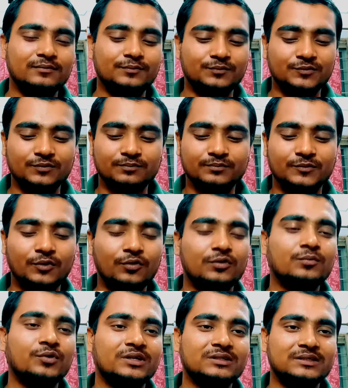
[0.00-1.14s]
lot
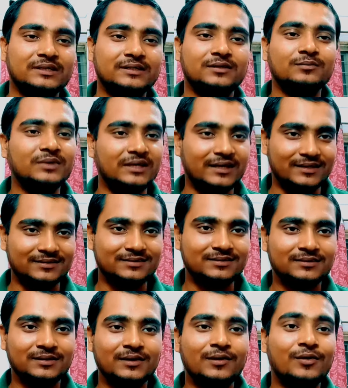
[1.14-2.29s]
more interested in
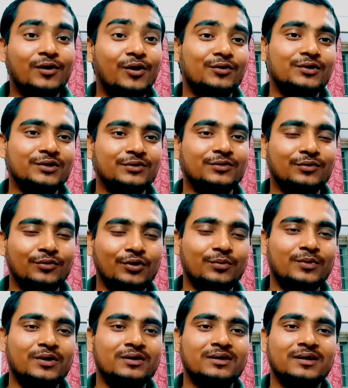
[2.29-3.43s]
BRC. How did you know
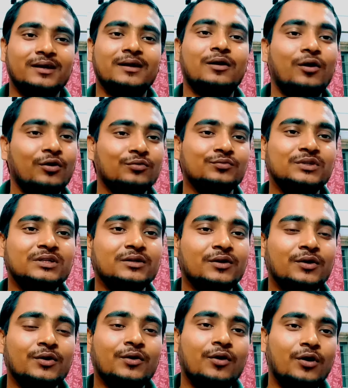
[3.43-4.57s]
about and
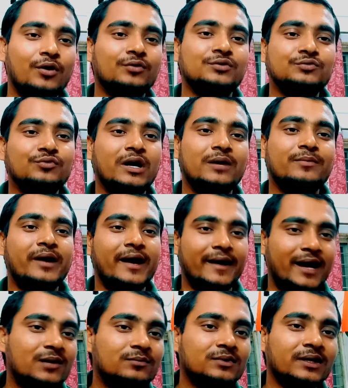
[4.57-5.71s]
how you have
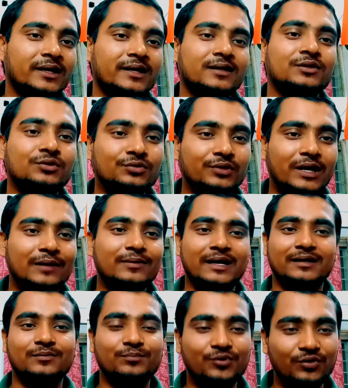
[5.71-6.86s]
arrived here? Did you have
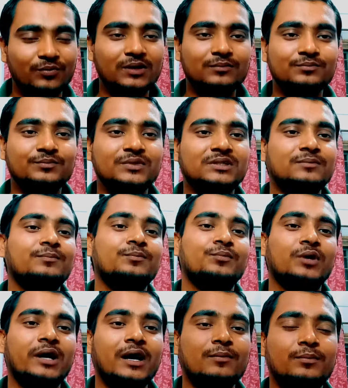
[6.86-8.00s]
any problem with
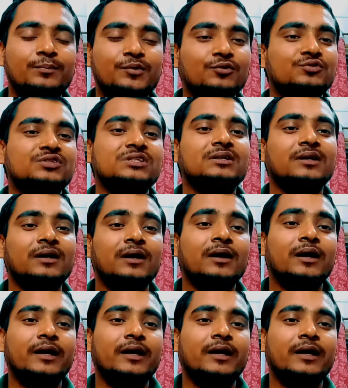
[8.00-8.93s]
arriving